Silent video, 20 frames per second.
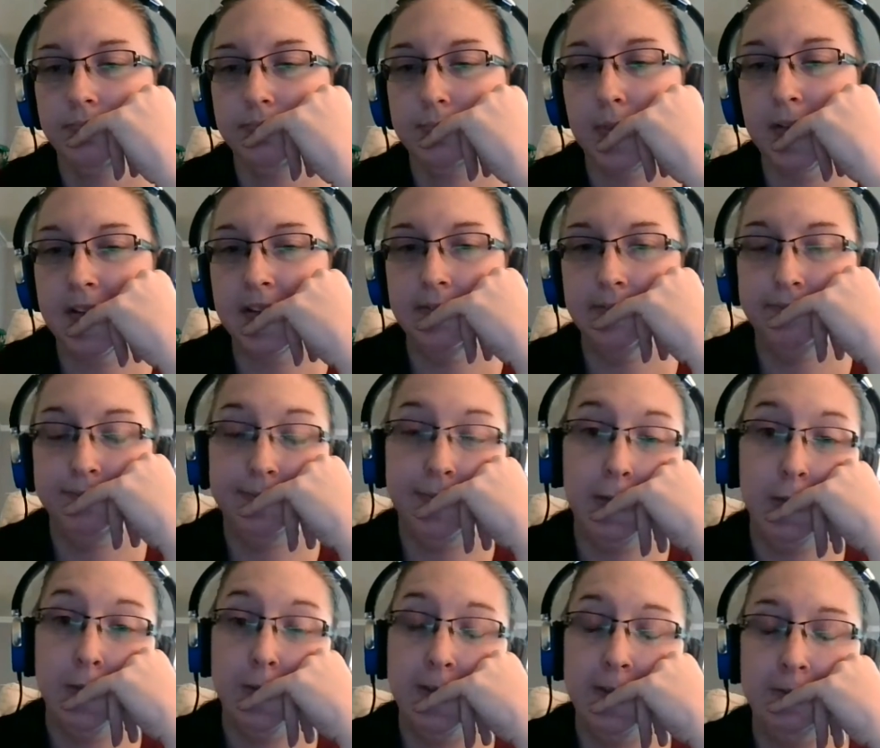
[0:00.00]
But,
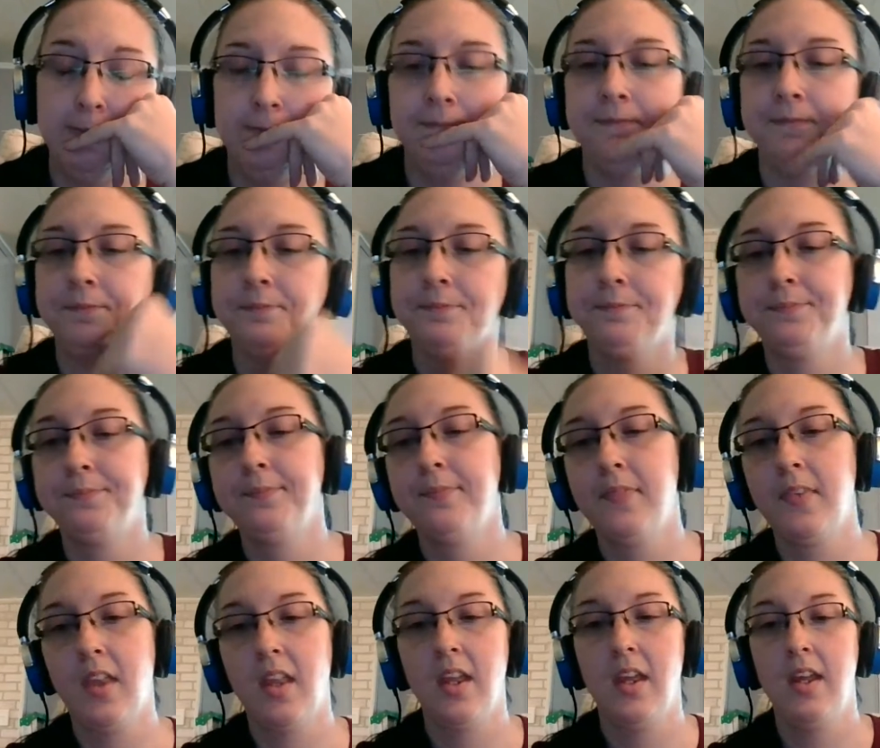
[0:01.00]
oh well.
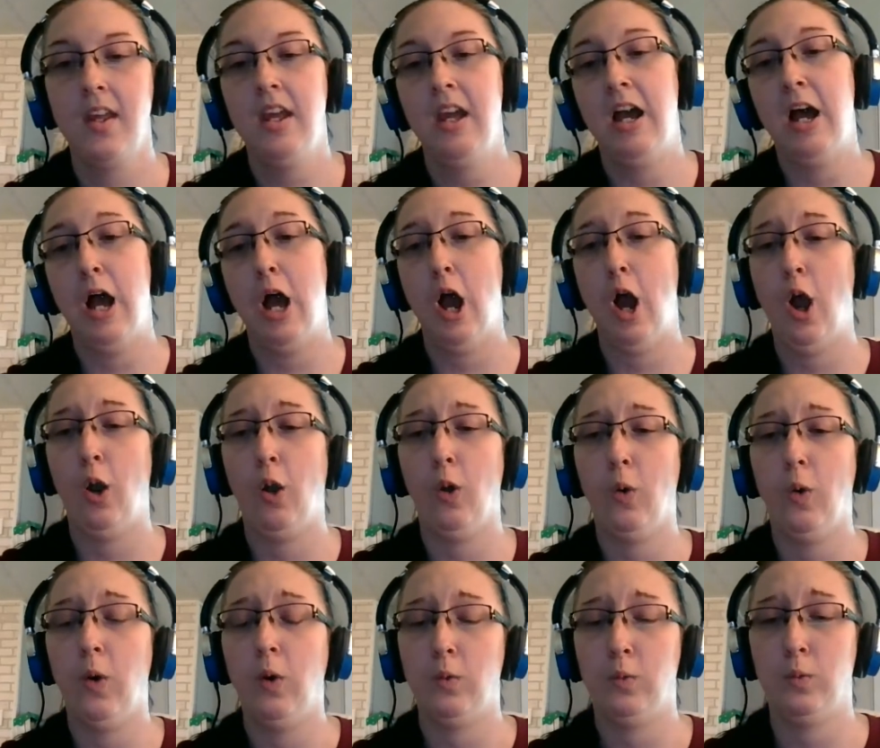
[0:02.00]

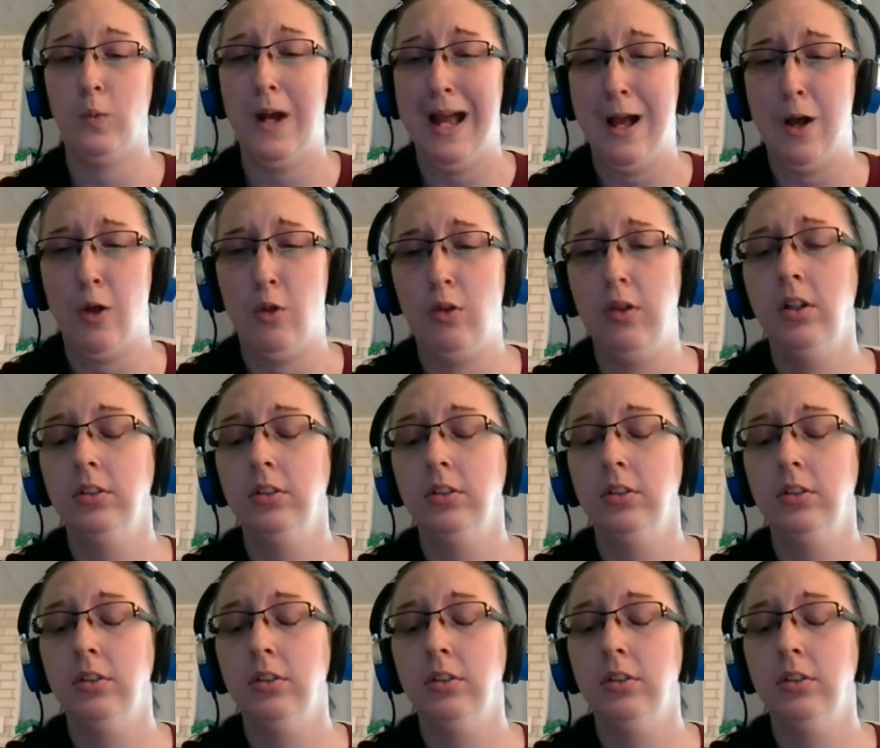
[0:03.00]
Oh well.